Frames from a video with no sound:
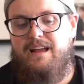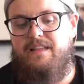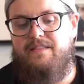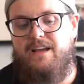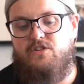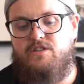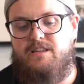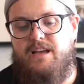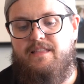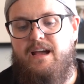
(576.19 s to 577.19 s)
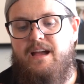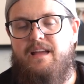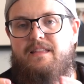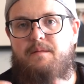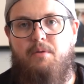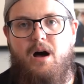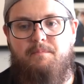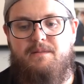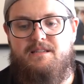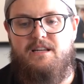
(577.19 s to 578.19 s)
in there just like that, and then
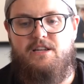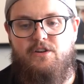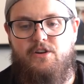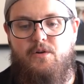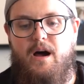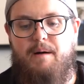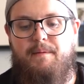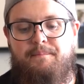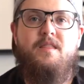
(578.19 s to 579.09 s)
pop this into your new hub.